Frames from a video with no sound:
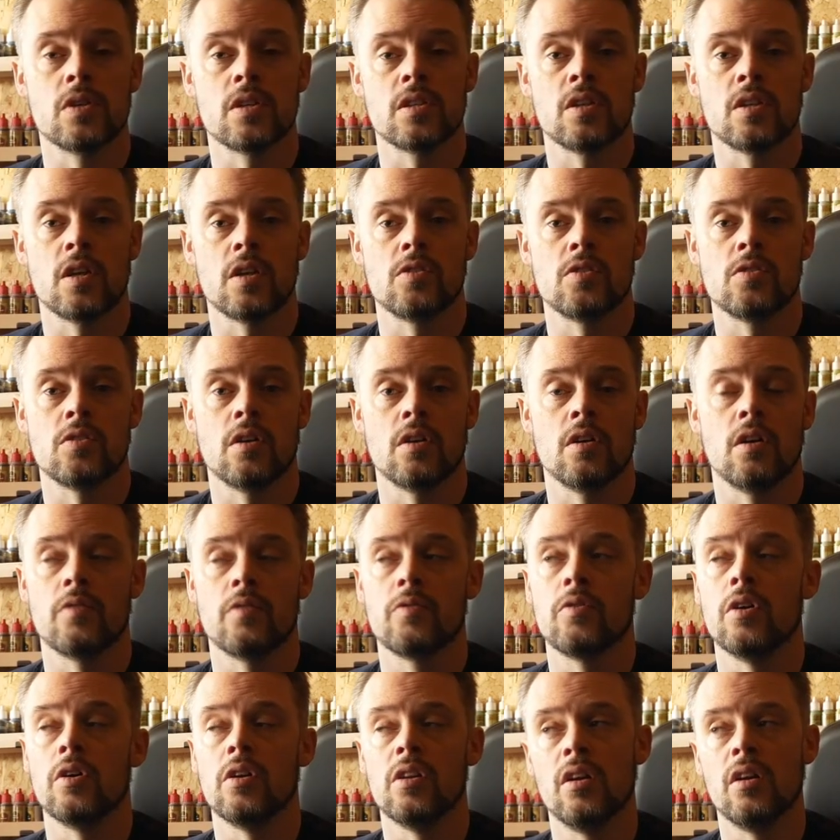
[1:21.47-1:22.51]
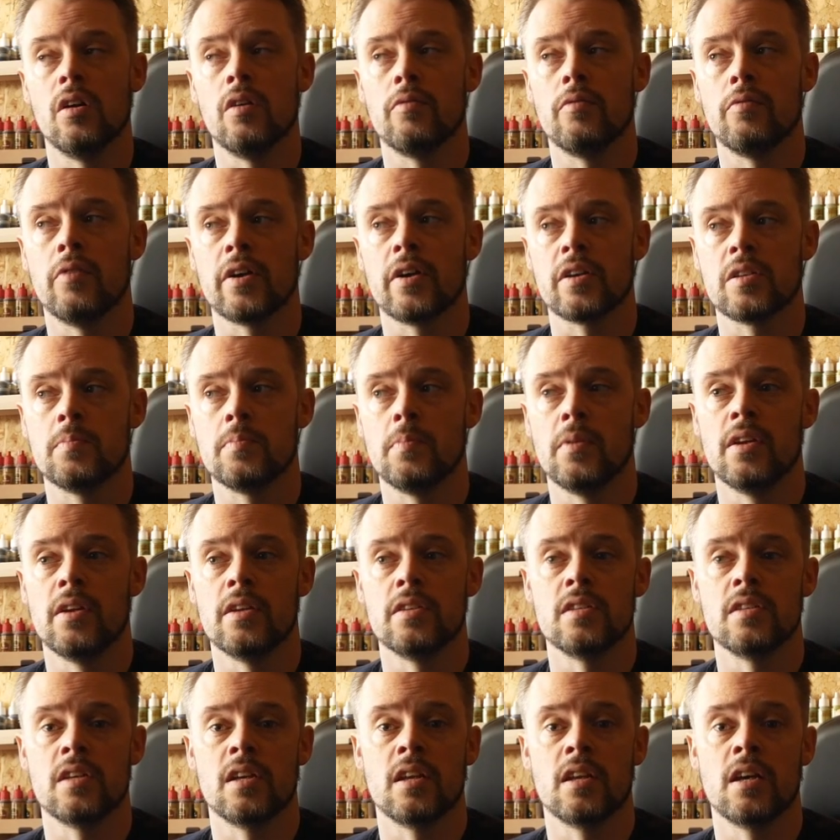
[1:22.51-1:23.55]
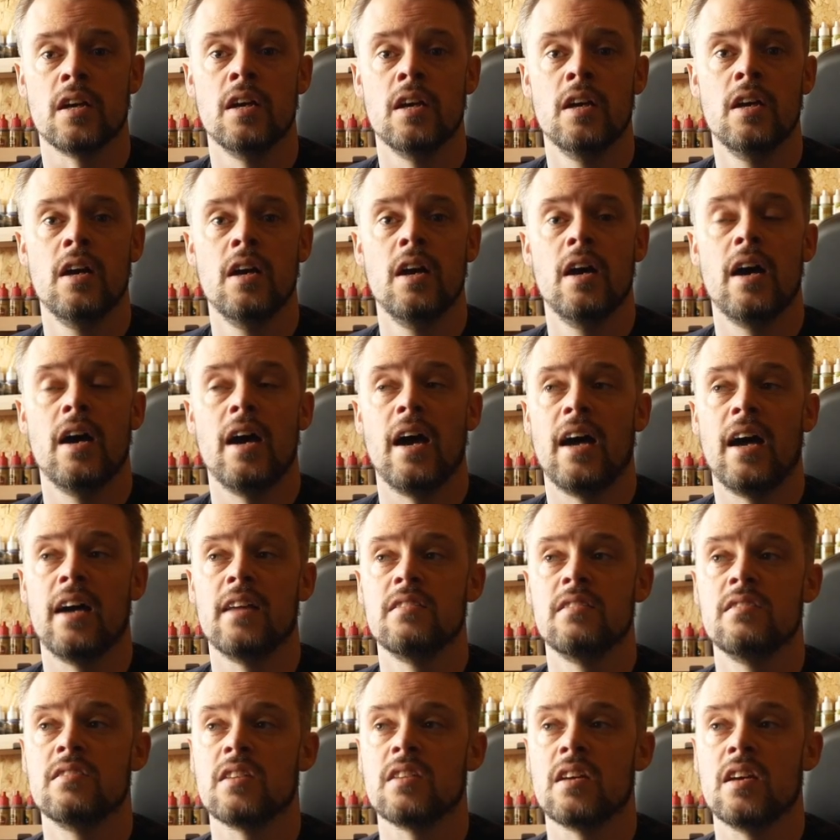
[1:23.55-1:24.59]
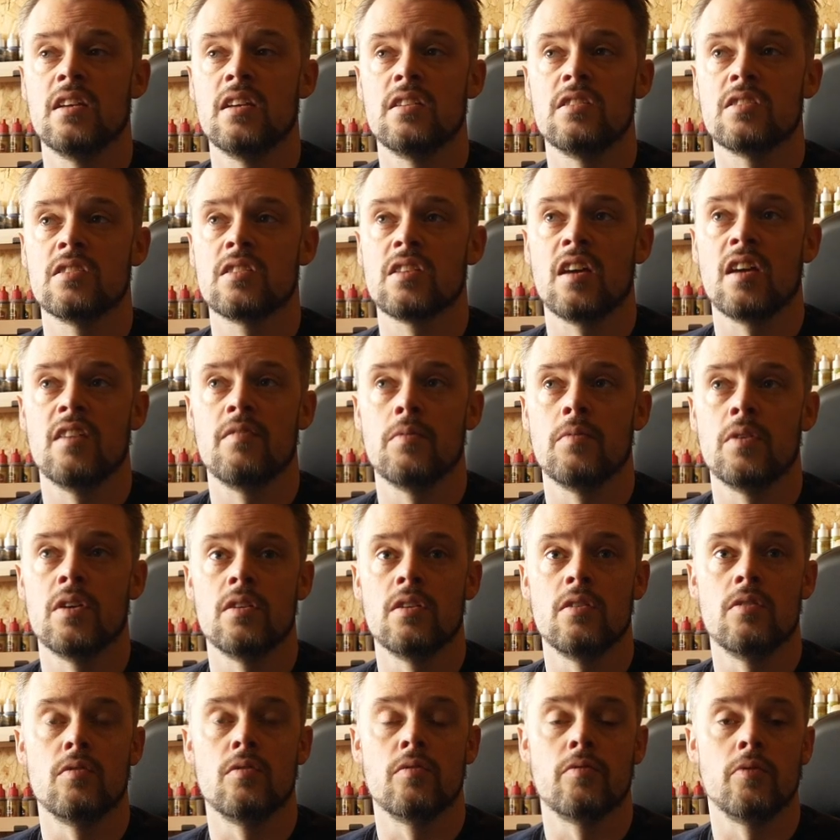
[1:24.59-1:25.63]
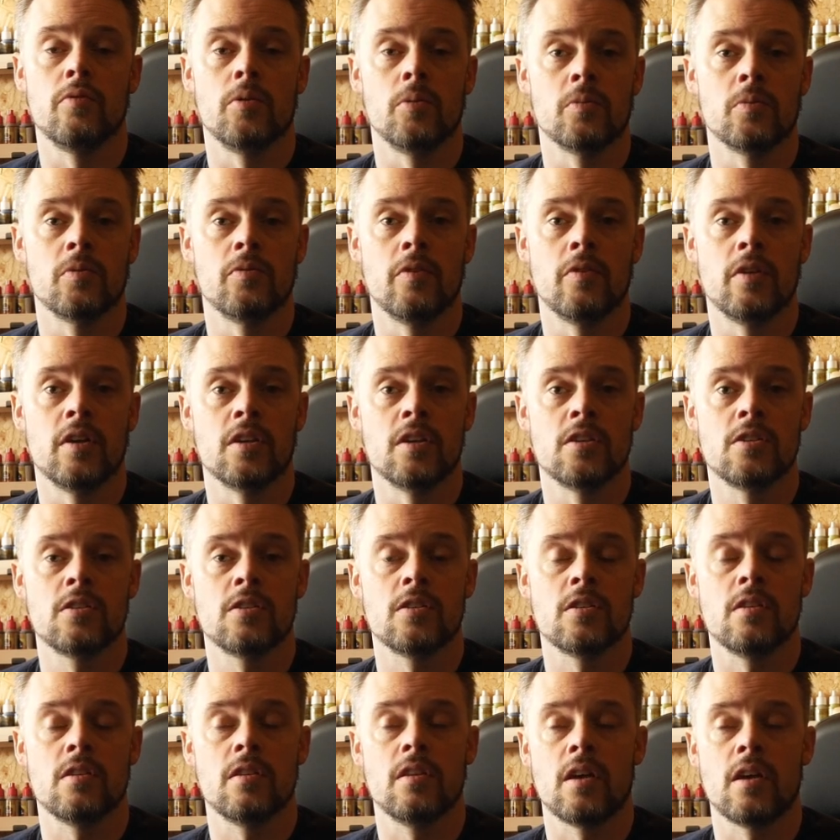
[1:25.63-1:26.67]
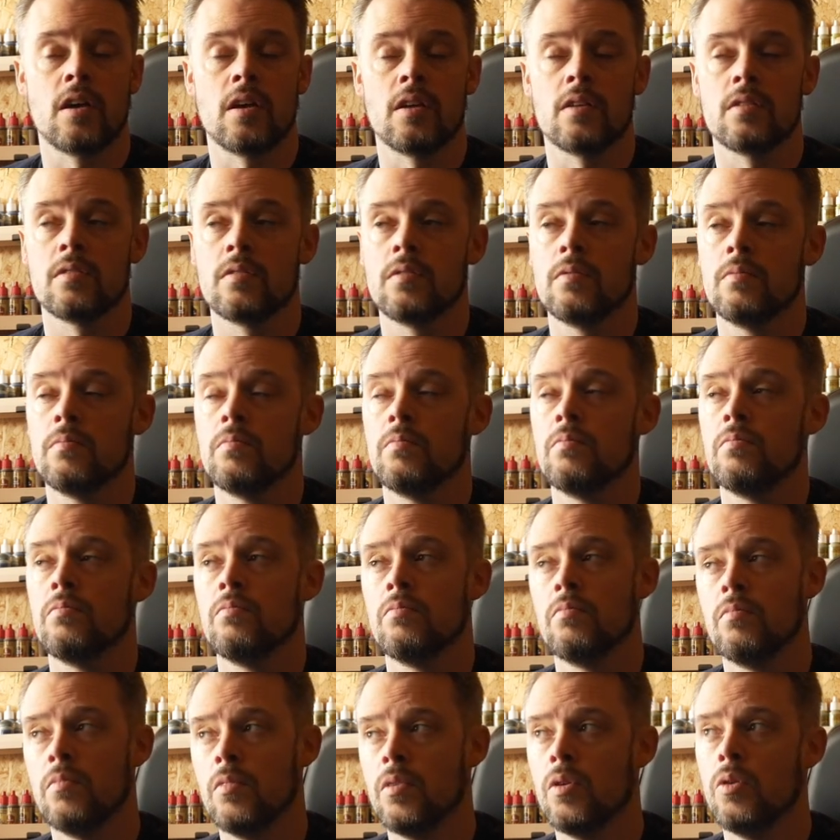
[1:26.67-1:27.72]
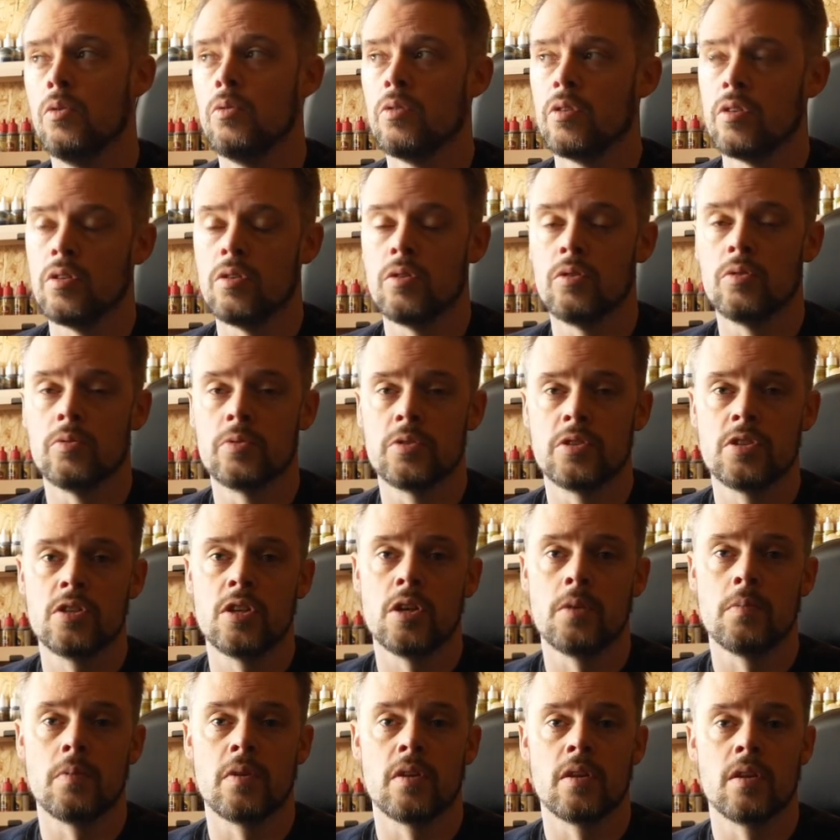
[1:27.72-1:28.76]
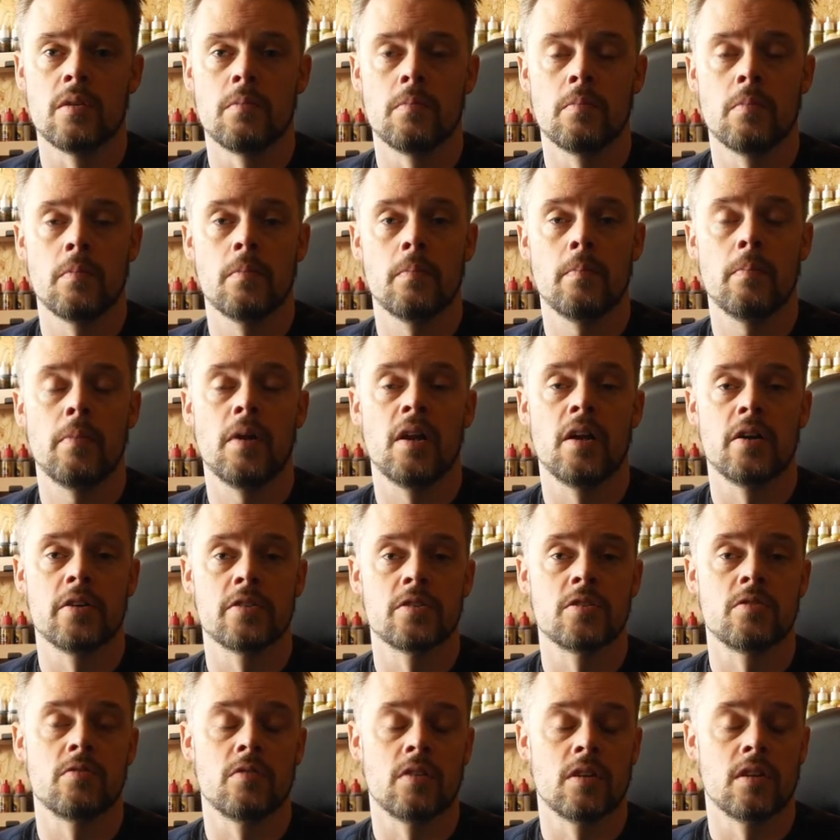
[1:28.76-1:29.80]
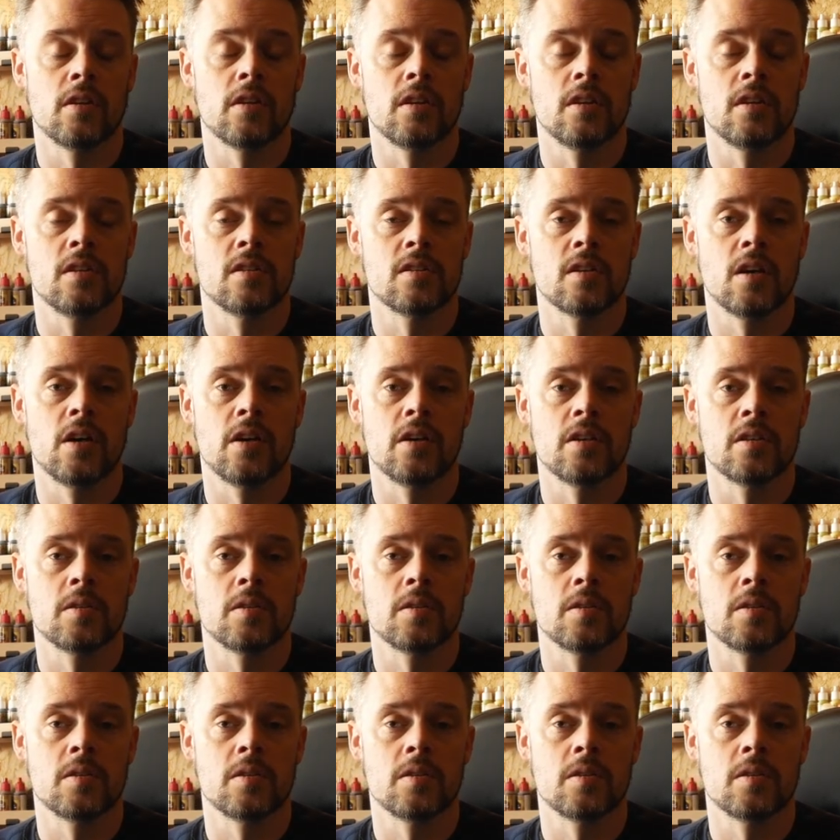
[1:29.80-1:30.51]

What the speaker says: etc., I've got a lot of flexibility in it, and it just gave me a uniformed finish that all in all was cheaper than plastering the entire